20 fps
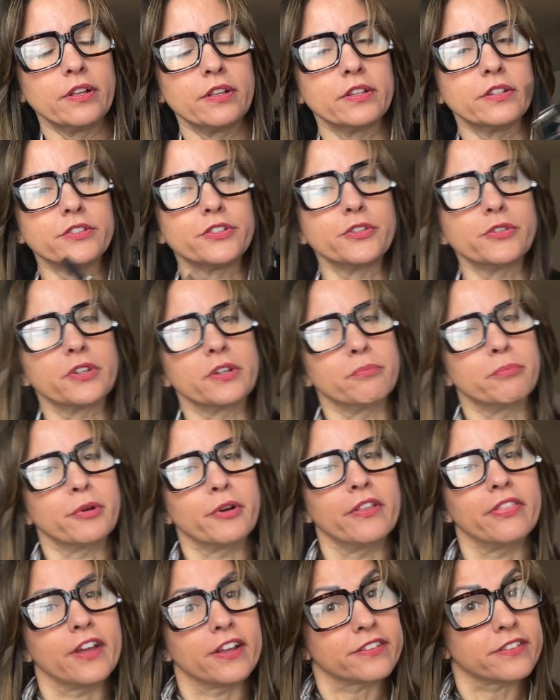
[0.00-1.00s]
that you can
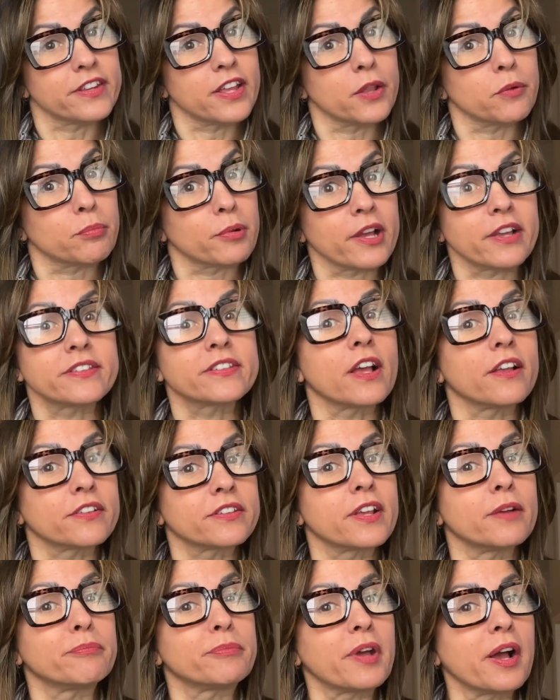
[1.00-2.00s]
put. That's another place I'll
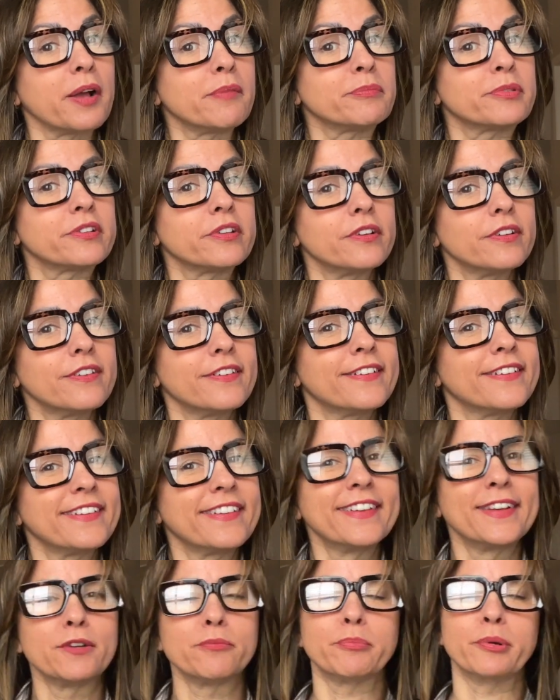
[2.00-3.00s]
sometimes
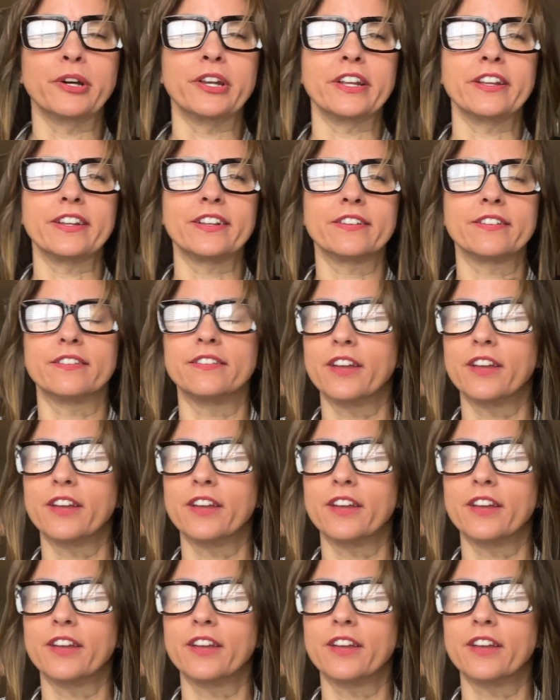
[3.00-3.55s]
put it.